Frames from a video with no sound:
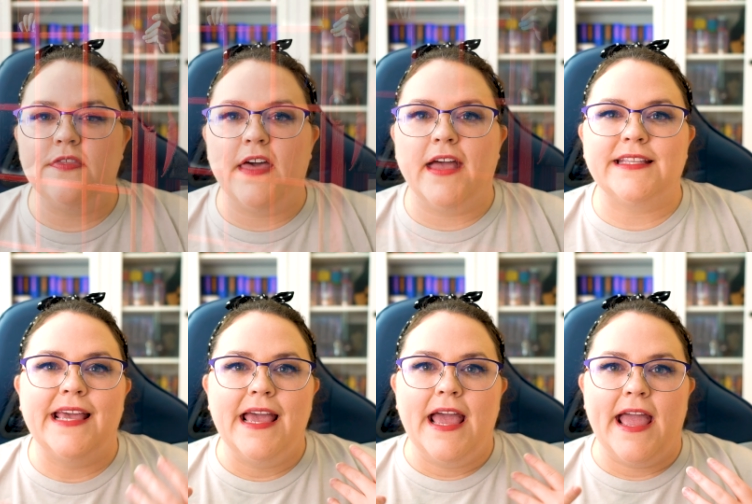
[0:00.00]
that
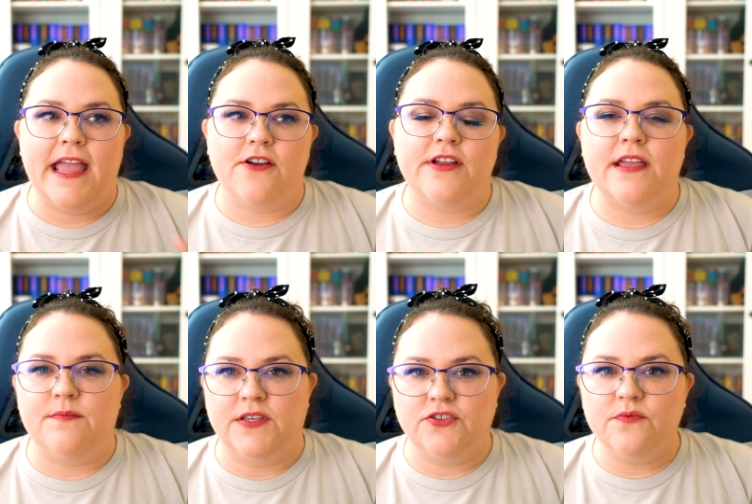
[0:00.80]
Harry
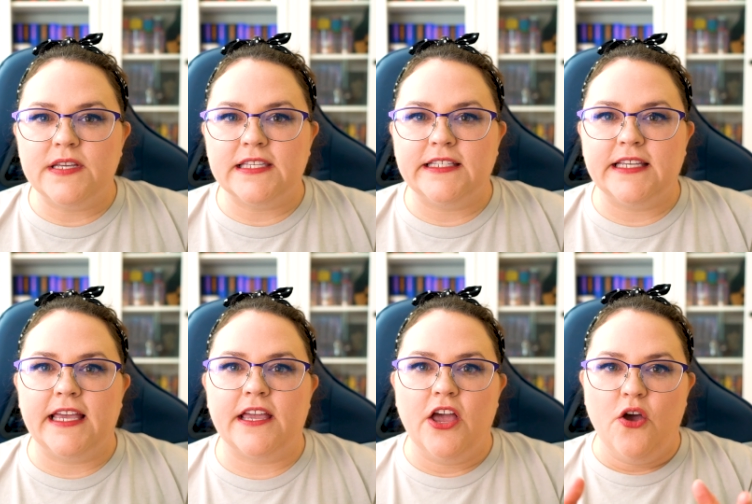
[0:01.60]
and Mr. Weasley
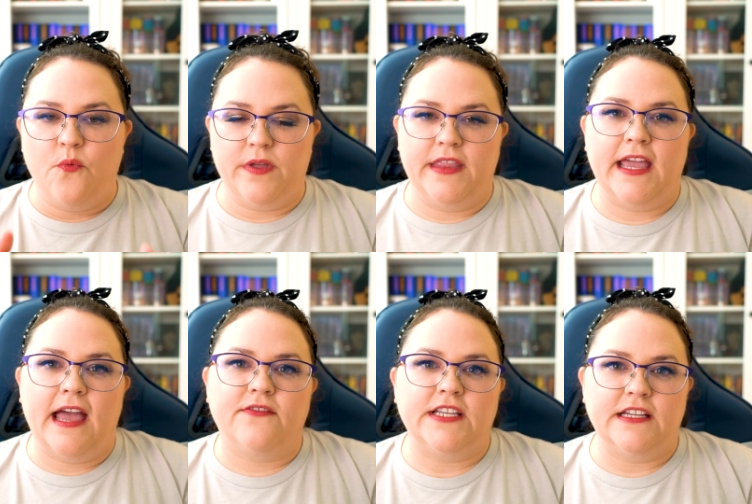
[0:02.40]
take when they
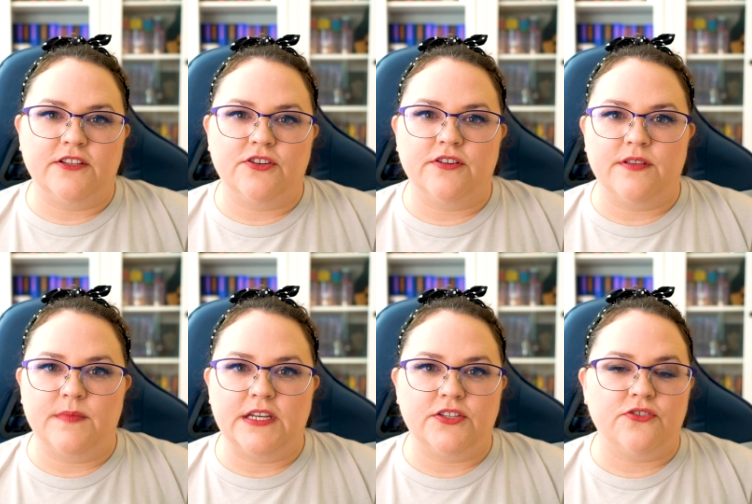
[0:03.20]
have to enter the
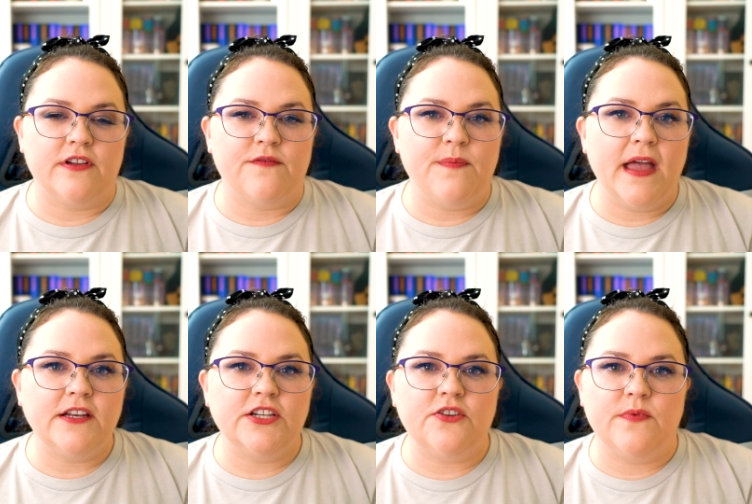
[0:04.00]
Ministry of
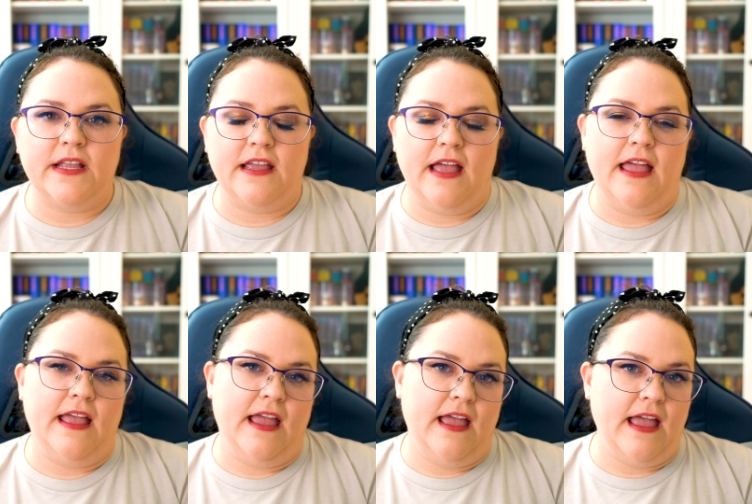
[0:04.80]
Magic when
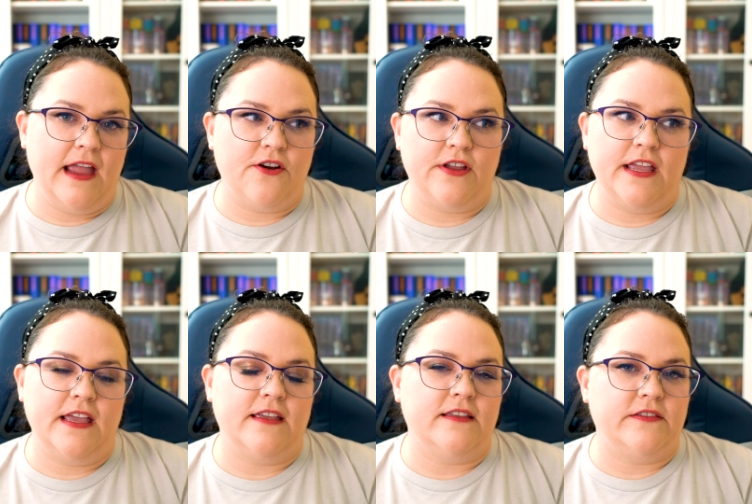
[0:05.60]
Harry
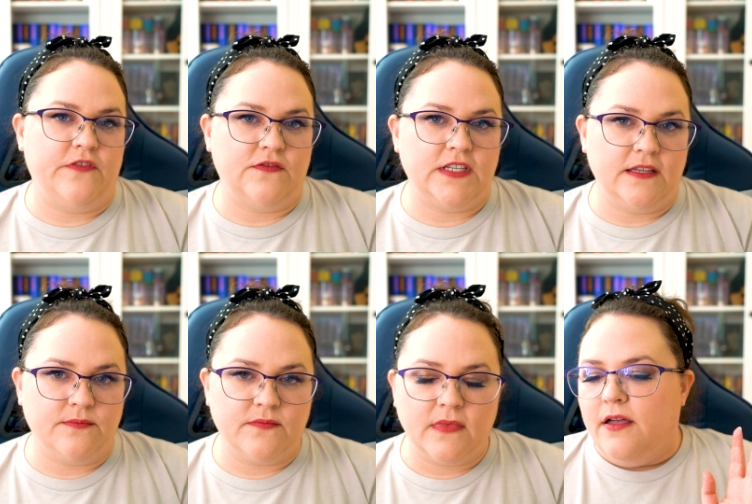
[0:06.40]
is
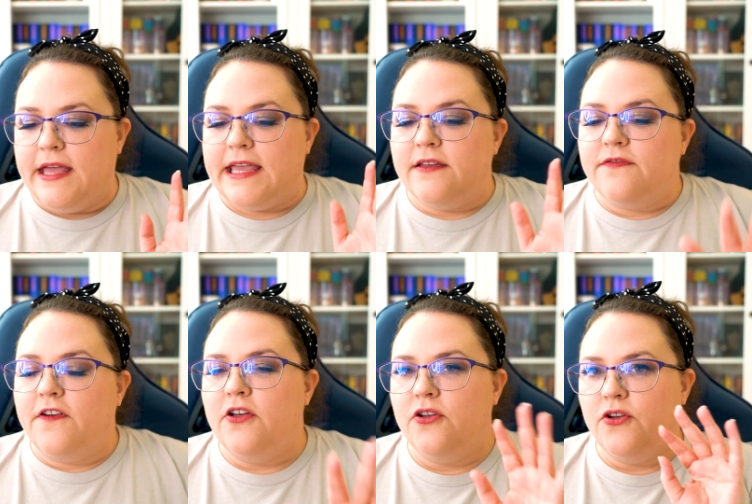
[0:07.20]
15.
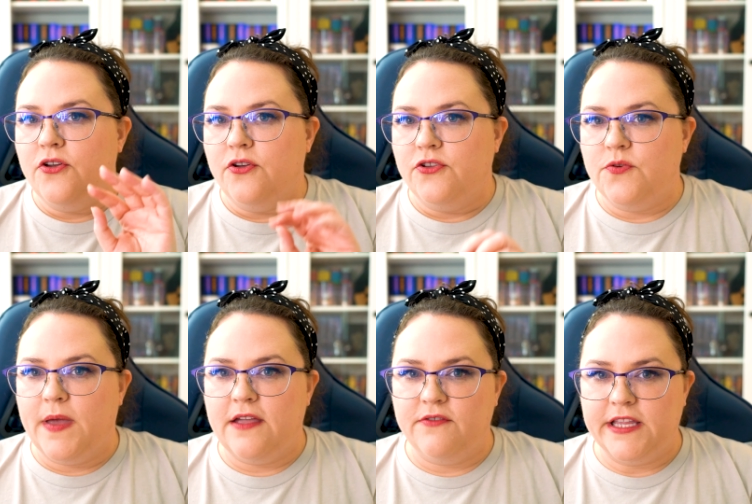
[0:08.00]
If you
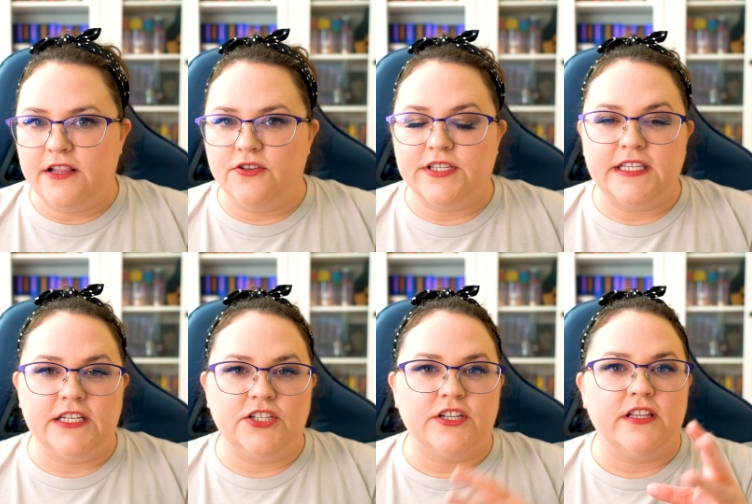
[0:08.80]
pay really close
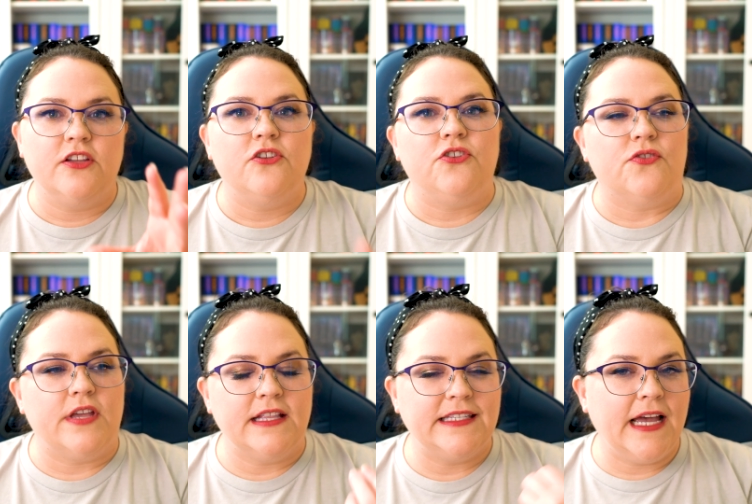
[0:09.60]
attention, you
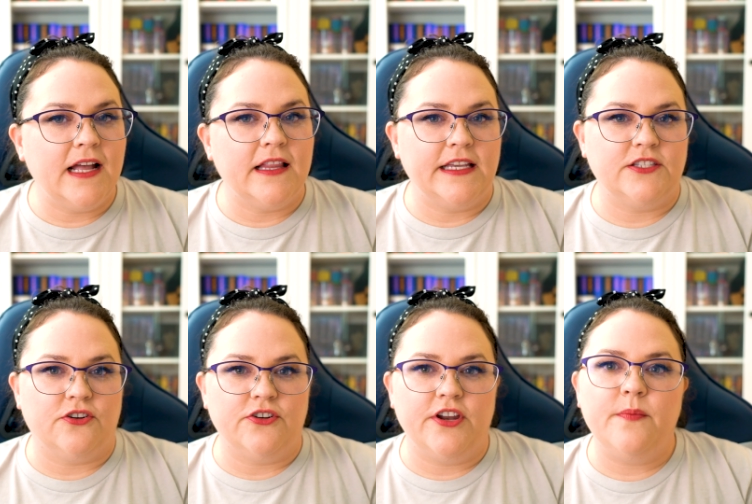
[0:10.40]
can dial a
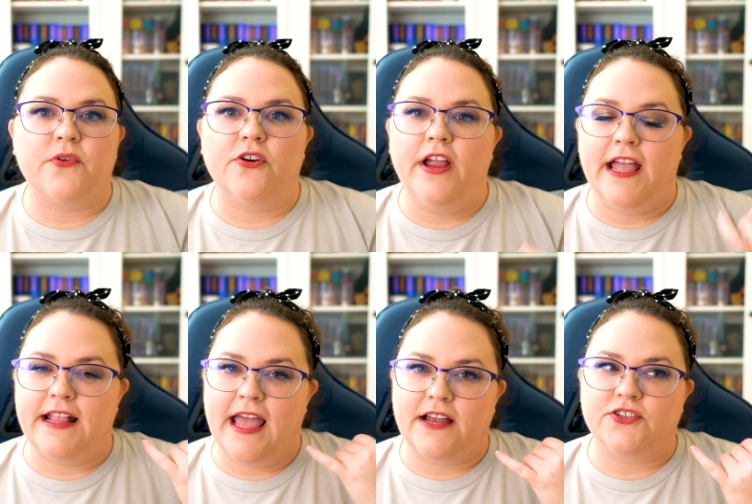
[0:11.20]
certain number
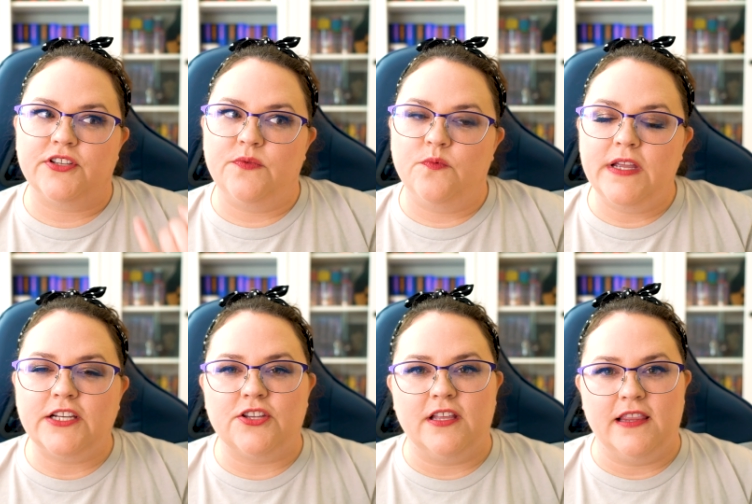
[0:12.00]
and actually
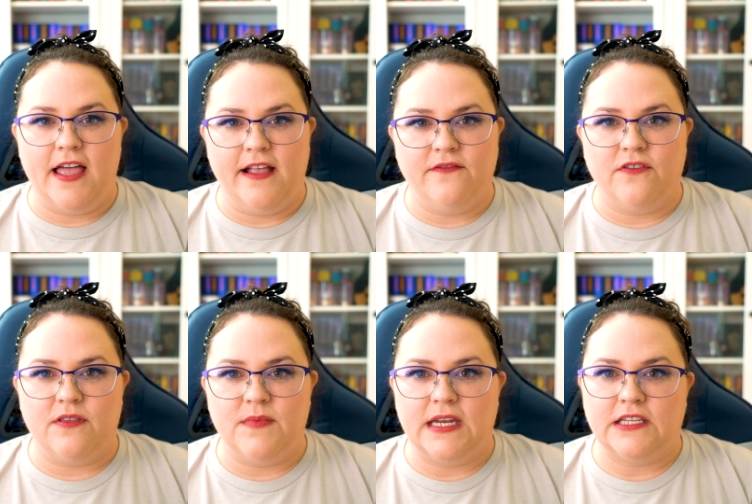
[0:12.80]
reach the line for
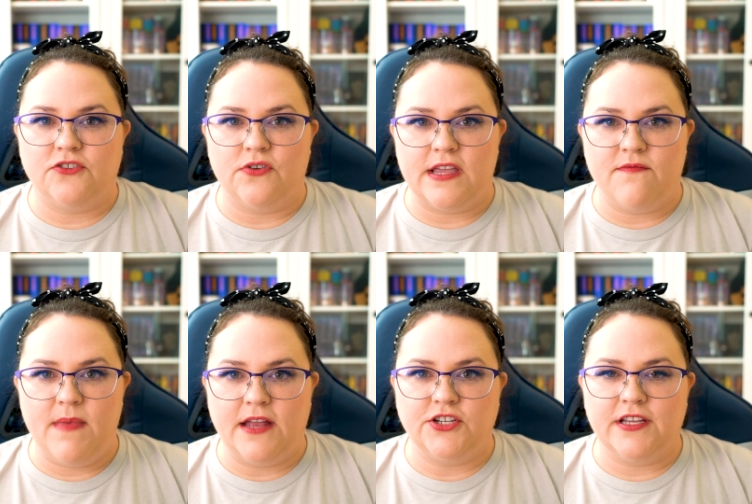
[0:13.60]
the Ministry of
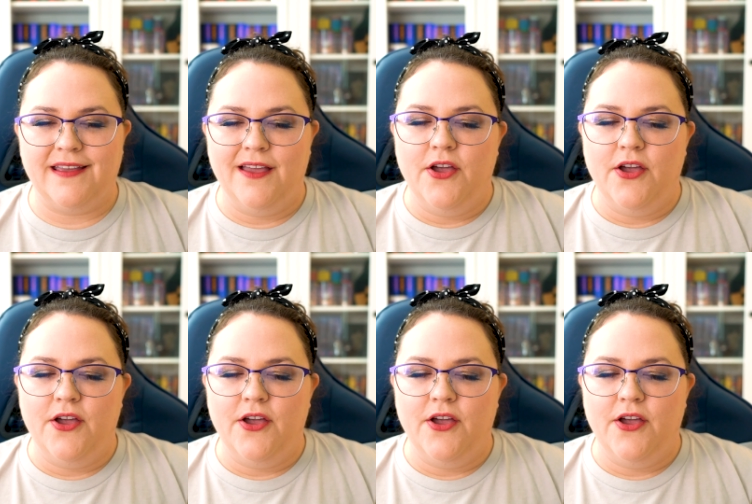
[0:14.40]
Magic.